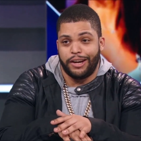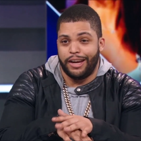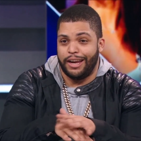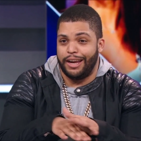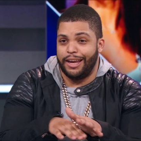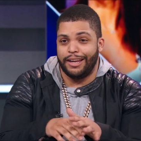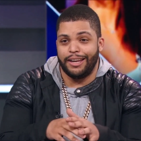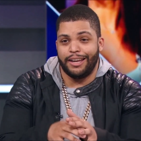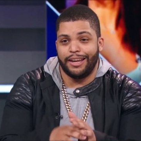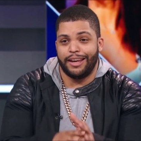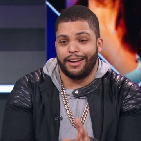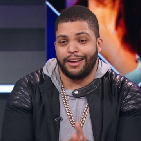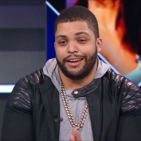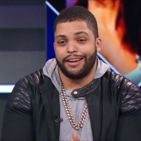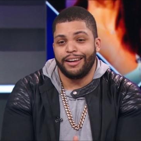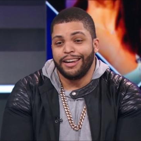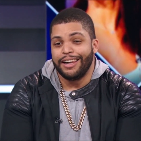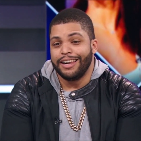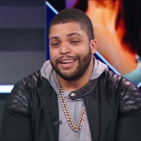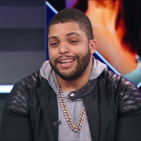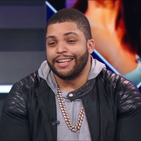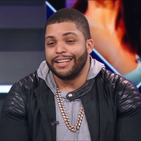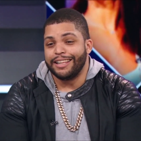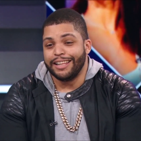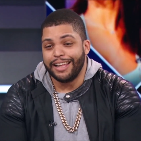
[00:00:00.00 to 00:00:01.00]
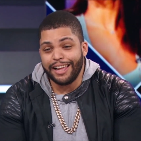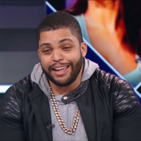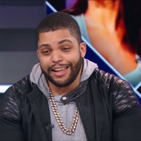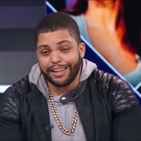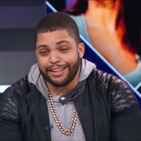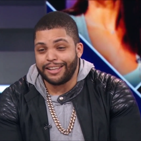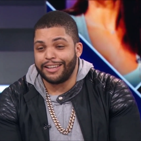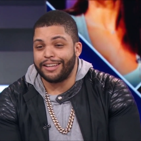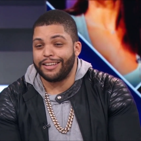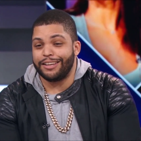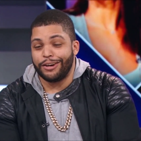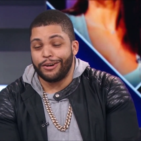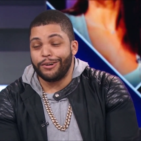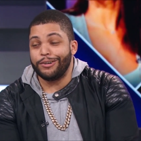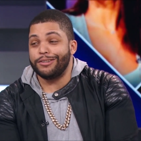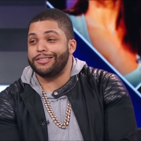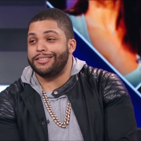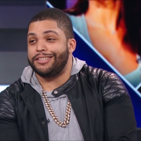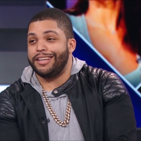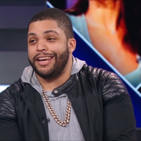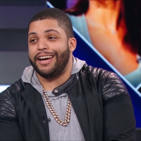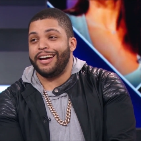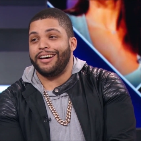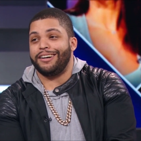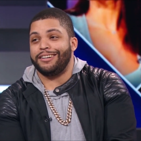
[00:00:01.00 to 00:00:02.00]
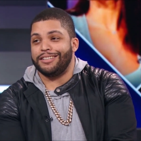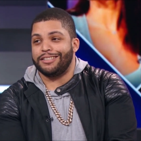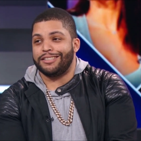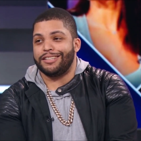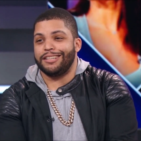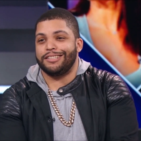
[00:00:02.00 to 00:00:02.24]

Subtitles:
Right. And yeah, it goes down.